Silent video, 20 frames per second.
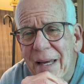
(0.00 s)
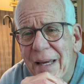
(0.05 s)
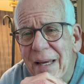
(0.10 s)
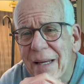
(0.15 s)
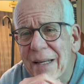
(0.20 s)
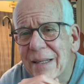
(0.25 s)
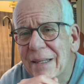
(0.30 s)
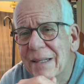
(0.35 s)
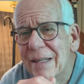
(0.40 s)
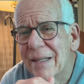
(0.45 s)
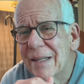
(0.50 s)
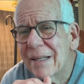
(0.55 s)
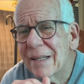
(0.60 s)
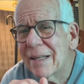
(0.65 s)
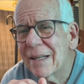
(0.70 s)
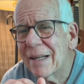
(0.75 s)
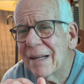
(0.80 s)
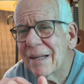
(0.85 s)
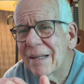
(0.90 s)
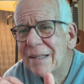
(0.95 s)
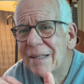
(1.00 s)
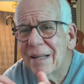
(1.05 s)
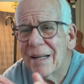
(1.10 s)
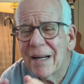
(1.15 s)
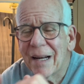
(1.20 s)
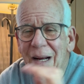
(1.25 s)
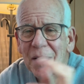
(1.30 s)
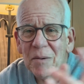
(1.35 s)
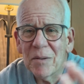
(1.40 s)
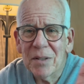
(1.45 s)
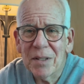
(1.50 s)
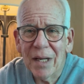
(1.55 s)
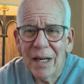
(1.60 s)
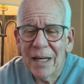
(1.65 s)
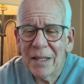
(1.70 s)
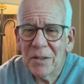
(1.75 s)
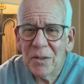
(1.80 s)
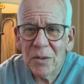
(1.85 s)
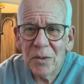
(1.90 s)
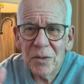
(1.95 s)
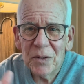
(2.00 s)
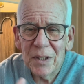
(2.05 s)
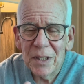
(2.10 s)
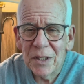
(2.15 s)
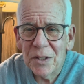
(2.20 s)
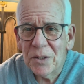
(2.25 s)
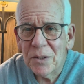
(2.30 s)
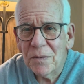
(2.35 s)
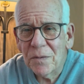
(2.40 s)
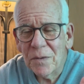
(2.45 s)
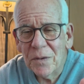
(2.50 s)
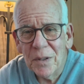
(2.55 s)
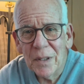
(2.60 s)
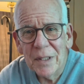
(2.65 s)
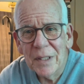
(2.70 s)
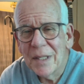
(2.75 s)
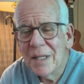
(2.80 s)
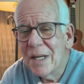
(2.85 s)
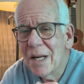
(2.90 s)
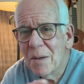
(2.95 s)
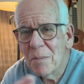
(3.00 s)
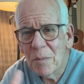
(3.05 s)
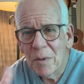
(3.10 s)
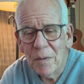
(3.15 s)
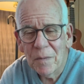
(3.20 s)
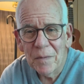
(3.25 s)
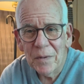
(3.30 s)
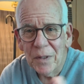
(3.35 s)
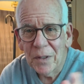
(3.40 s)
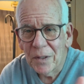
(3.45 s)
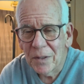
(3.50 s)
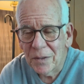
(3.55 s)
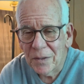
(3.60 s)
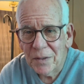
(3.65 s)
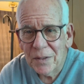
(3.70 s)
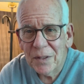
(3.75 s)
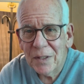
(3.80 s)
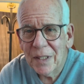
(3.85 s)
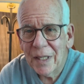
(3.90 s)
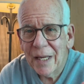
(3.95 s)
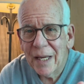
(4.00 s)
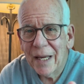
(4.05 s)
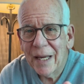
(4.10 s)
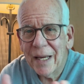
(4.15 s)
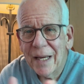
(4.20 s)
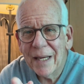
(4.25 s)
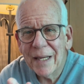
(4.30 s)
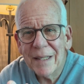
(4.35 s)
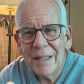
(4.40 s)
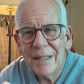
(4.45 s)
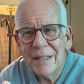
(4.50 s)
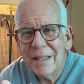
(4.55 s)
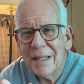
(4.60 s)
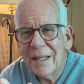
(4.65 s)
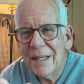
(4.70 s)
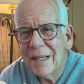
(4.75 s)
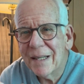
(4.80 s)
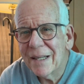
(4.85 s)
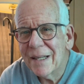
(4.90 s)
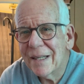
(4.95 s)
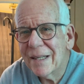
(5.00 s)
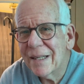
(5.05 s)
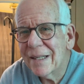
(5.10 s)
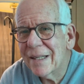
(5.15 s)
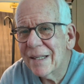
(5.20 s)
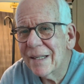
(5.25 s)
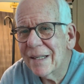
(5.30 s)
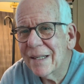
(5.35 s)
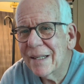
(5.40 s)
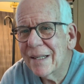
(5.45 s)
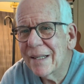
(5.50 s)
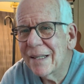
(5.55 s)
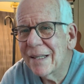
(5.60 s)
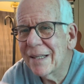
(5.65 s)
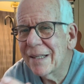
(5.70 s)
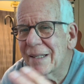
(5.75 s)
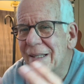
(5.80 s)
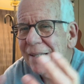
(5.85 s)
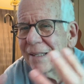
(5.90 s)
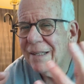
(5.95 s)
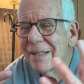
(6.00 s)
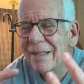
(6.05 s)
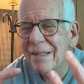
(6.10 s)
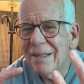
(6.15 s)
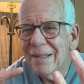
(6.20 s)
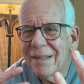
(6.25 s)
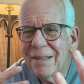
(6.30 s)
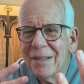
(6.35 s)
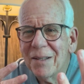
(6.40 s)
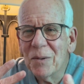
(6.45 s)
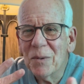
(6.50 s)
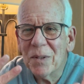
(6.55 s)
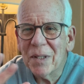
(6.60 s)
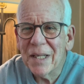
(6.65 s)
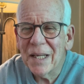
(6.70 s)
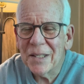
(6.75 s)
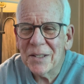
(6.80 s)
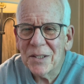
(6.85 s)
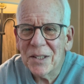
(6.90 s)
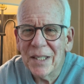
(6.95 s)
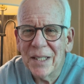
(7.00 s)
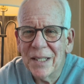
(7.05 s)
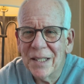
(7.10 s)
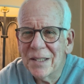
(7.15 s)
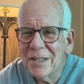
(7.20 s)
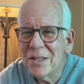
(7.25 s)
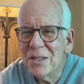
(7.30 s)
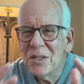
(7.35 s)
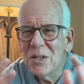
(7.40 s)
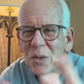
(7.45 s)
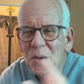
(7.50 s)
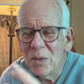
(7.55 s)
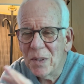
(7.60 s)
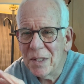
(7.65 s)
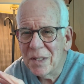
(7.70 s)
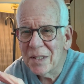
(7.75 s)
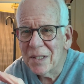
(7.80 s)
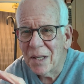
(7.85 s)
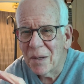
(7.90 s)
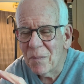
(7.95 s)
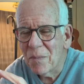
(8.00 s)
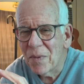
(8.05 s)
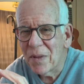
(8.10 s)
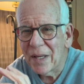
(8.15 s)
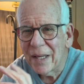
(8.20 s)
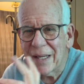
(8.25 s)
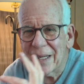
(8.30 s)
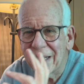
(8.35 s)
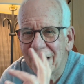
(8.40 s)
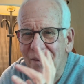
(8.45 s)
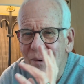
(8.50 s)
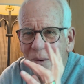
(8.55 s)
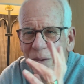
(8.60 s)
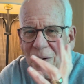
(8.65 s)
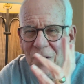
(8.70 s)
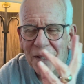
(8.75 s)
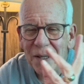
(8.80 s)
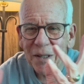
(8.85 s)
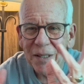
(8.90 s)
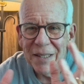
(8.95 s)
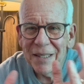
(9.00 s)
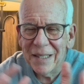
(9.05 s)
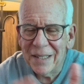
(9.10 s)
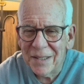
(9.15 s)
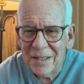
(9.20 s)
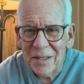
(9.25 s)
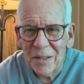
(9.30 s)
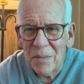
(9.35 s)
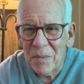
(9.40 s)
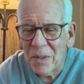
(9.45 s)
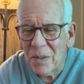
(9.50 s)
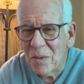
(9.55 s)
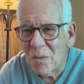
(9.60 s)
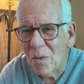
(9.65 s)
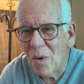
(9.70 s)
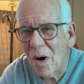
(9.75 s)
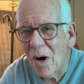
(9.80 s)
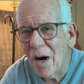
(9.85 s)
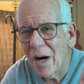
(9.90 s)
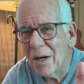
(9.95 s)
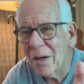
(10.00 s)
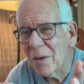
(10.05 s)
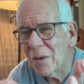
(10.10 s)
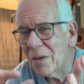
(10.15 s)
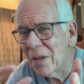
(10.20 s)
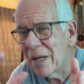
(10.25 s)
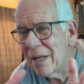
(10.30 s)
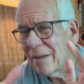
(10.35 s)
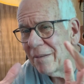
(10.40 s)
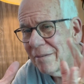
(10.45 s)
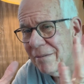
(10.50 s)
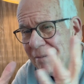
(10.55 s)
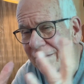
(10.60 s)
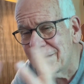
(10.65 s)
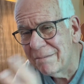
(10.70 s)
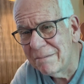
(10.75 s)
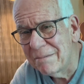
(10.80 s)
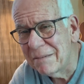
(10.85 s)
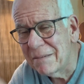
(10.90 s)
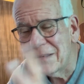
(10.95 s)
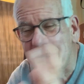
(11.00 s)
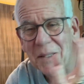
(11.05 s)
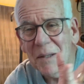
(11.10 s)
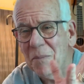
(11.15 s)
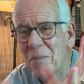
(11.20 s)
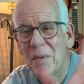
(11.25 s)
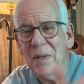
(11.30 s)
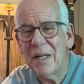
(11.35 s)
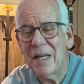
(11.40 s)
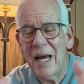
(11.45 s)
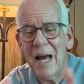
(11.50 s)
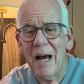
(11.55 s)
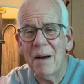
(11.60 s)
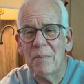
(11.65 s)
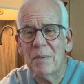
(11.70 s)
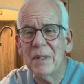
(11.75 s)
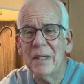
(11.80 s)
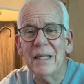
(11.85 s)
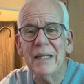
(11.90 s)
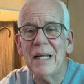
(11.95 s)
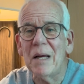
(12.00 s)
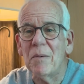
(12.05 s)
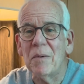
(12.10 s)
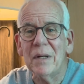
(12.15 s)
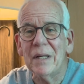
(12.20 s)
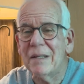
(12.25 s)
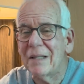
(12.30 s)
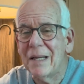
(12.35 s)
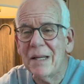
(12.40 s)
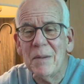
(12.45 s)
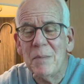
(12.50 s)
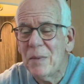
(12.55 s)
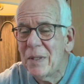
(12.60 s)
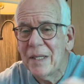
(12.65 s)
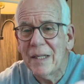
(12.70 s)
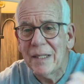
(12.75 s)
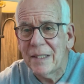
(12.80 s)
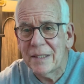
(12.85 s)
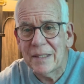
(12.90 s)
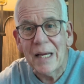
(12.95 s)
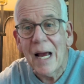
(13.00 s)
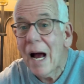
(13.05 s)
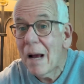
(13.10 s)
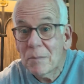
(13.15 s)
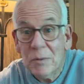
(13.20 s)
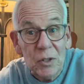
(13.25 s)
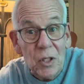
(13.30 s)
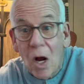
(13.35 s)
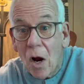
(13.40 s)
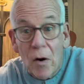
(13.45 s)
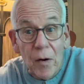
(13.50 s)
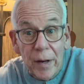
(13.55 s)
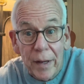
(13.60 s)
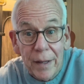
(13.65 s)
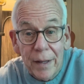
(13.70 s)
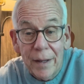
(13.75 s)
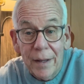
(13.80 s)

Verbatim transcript: and I was a high school teacher for a number of years. And you would catch kids doing something or they did something wrong or they something happened and they would immediately say, I'm sorry.